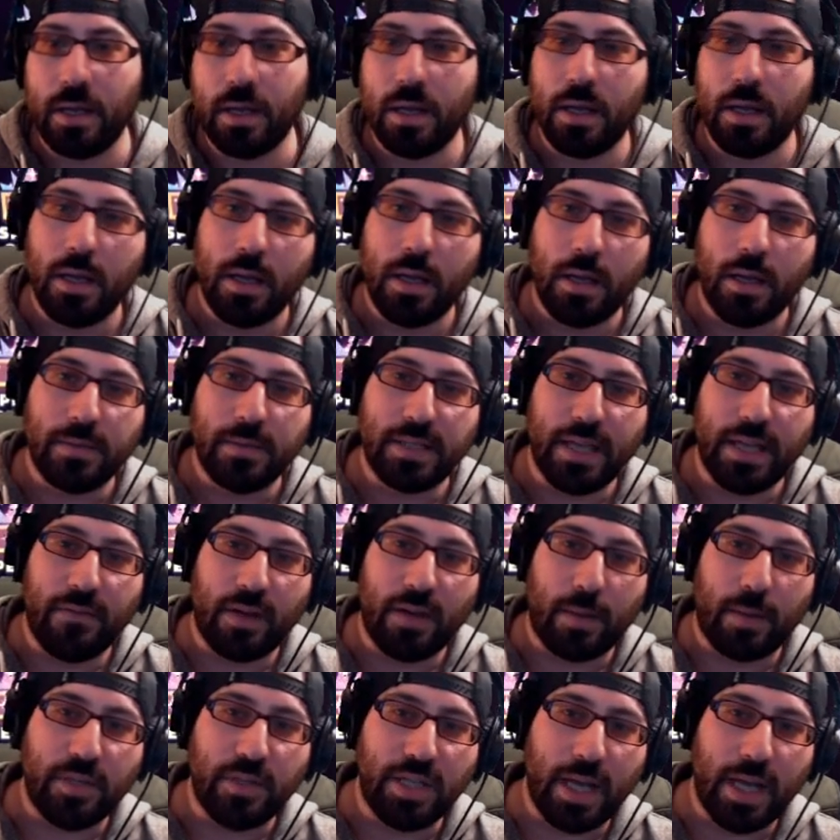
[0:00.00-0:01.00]
Saving
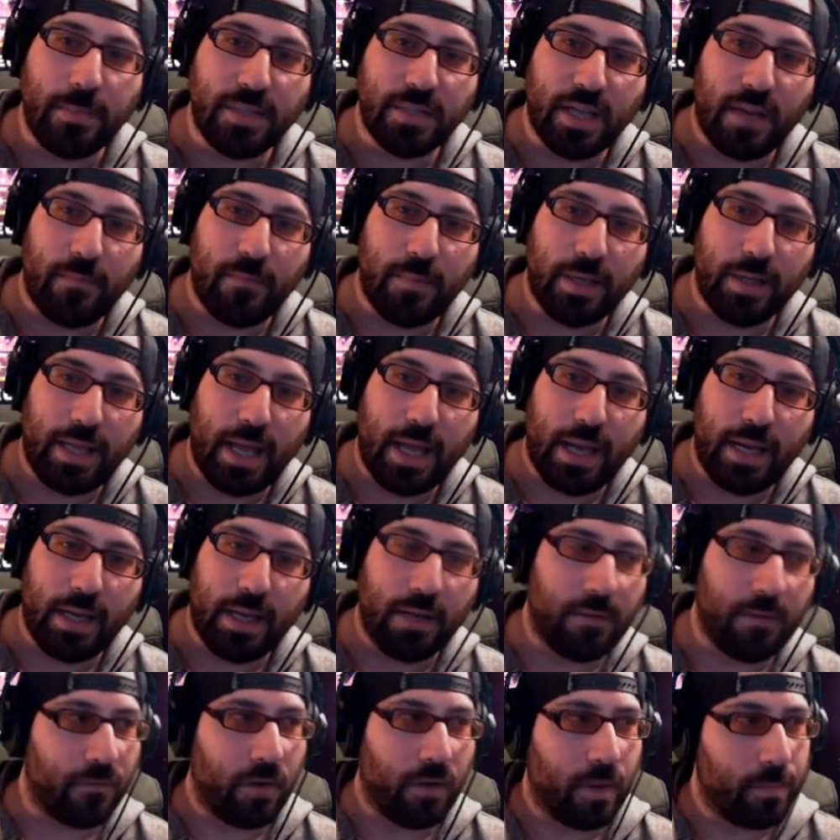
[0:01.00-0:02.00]
up gems I've been getting
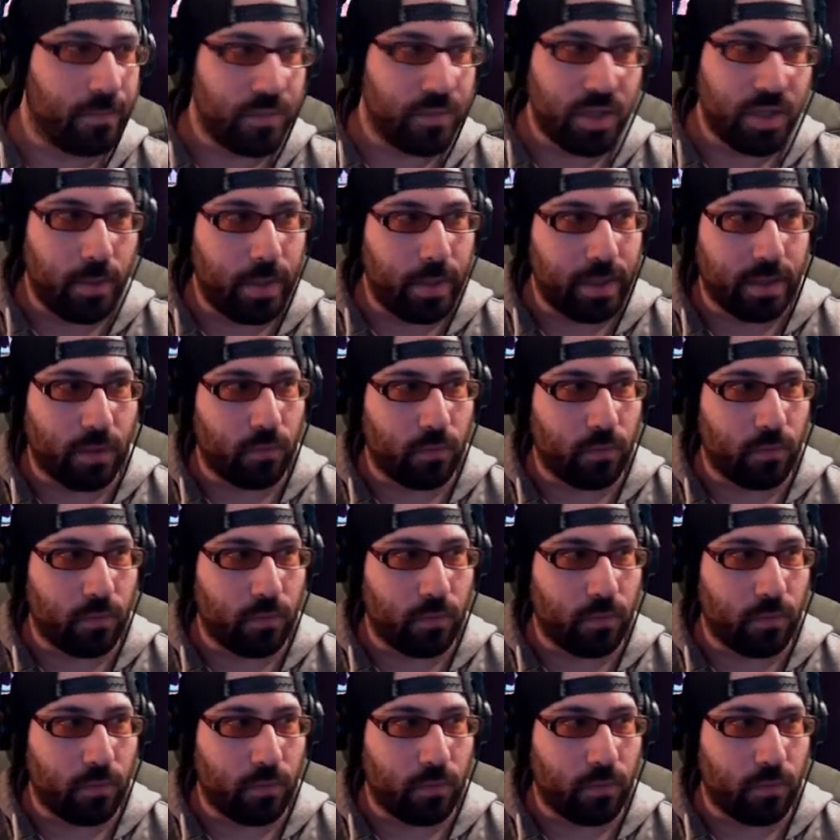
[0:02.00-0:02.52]
from doing the